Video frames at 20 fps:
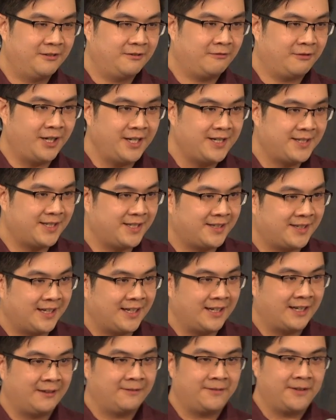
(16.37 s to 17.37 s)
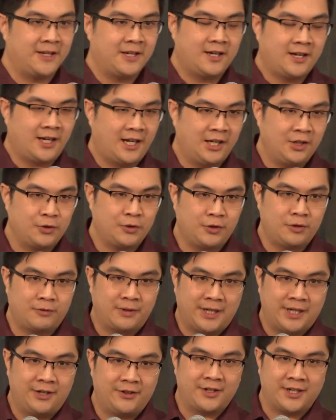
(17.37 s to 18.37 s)
Why is it that if I go
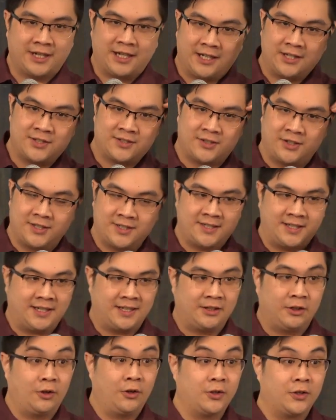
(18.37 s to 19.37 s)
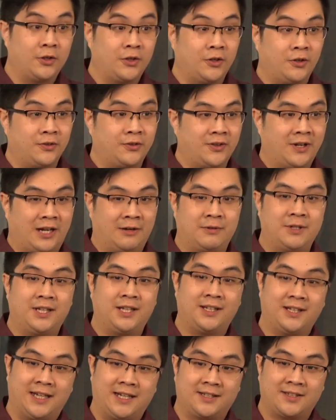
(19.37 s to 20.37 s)
around and I start saying, oh, you know, I
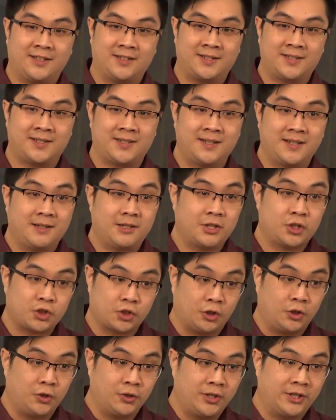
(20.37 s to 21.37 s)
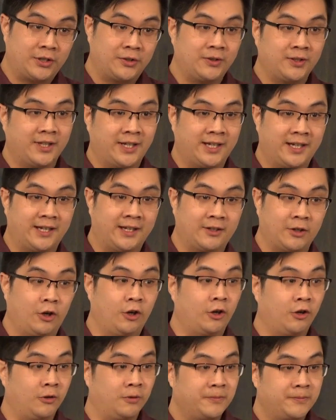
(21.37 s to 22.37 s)
really like this show that you like,
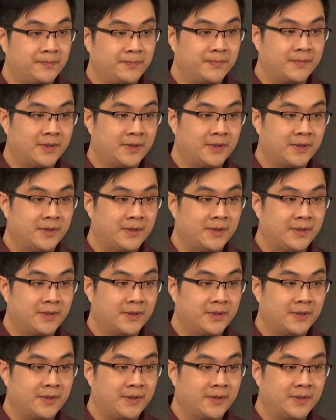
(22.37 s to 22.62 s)
oh,